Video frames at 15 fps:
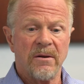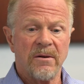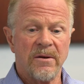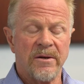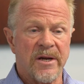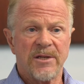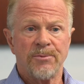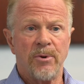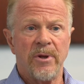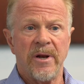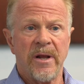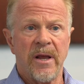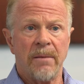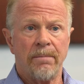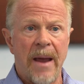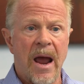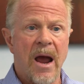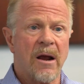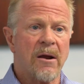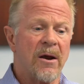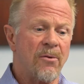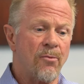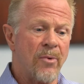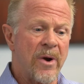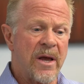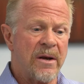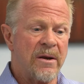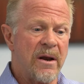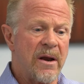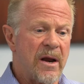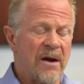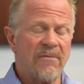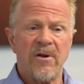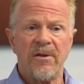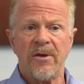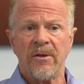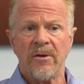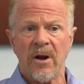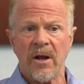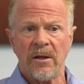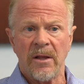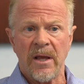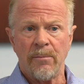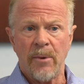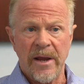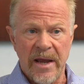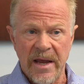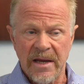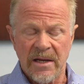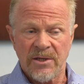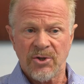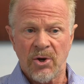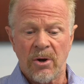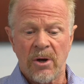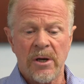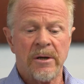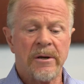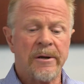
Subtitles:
desperately to get back. I read everything that I could lay my hands on,